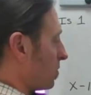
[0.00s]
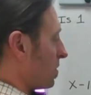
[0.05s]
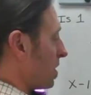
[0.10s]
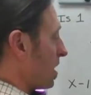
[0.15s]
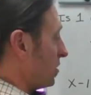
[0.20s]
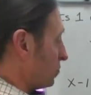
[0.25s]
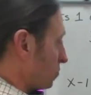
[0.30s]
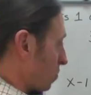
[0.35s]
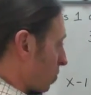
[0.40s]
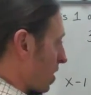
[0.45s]

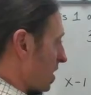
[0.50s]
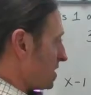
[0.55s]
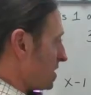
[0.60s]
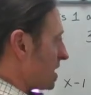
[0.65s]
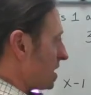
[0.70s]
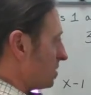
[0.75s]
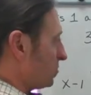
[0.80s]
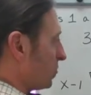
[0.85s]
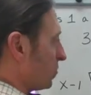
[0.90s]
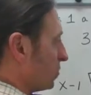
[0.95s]
is 1
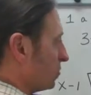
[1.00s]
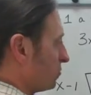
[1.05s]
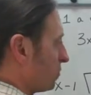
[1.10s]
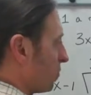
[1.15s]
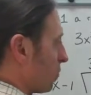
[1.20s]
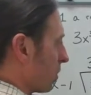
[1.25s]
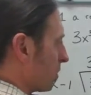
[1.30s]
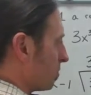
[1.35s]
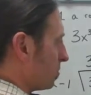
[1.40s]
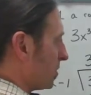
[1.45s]
times 4 is
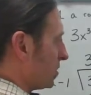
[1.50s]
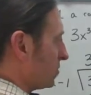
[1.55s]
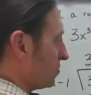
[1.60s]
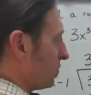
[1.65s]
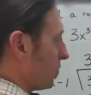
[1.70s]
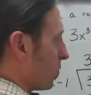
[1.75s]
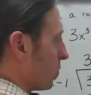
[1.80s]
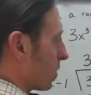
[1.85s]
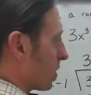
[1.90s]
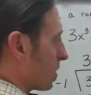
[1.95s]
4, plus
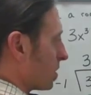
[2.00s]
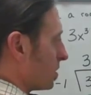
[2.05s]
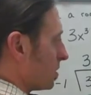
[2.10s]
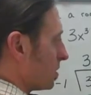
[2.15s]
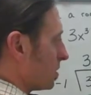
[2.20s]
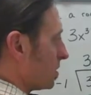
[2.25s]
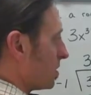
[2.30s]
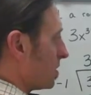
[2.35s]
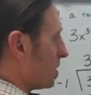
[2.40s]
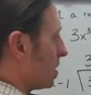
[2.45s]
4.
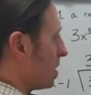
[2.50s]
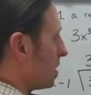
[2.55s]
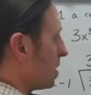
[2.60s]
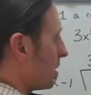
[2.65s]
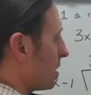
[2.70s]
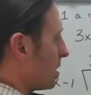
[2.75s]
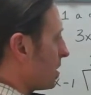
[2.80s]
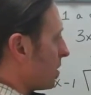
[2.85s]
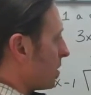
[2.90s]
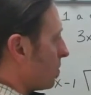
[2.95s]

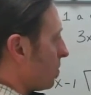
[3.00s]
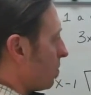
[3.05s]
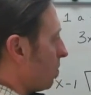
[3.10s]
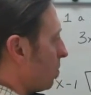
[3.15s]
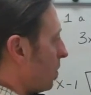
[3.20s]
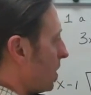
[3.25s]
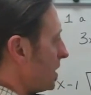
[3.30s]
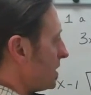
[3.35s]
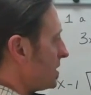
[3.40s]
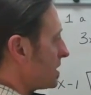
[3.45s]

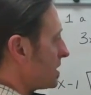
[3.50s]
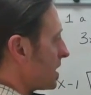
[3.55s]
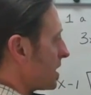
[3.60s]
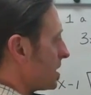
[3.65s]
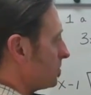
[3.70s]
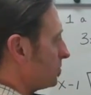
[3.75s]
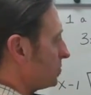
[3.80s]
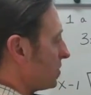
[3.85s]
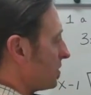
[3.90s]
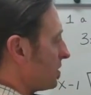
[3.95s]
1
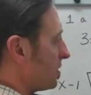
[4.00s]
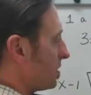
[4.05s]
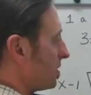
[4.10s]
times